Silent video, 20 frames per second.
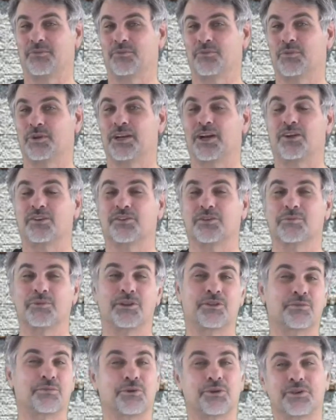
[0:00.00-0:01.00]
We'd also be
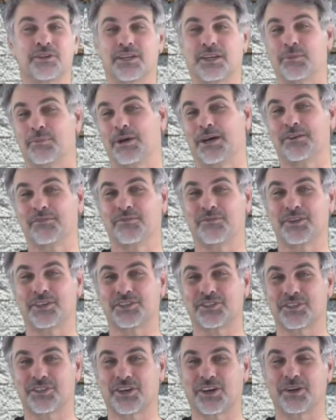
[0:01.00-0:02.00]
thrilled to come out and
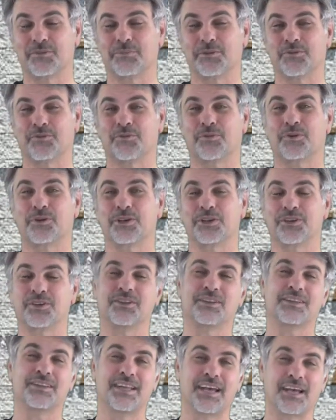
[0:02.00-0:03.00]
fix your carpet for you.
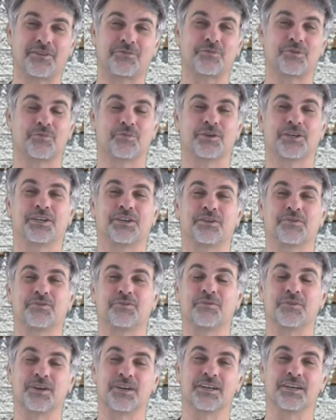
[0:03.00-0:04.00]
That's what we're here
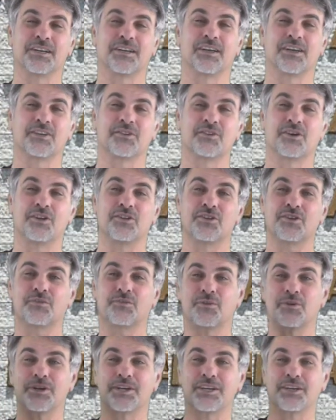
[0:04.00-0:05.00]
for. So I'll look
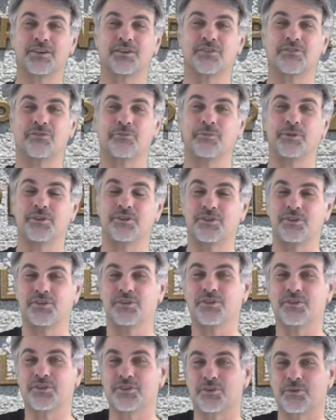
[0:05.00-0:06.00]
forward to hearing from you
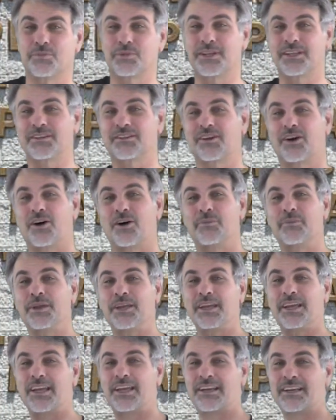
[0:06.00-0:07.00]
soon, so please call
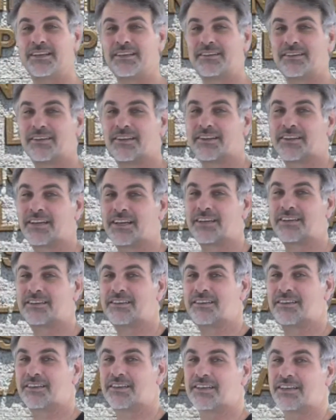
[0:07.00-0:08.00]
me, and until then,
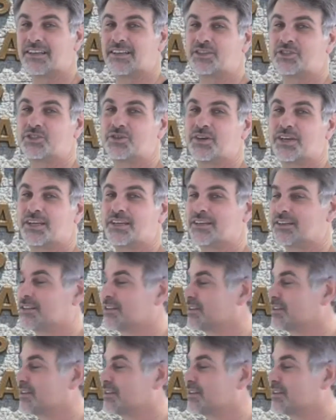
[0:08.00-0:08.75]
enjoy.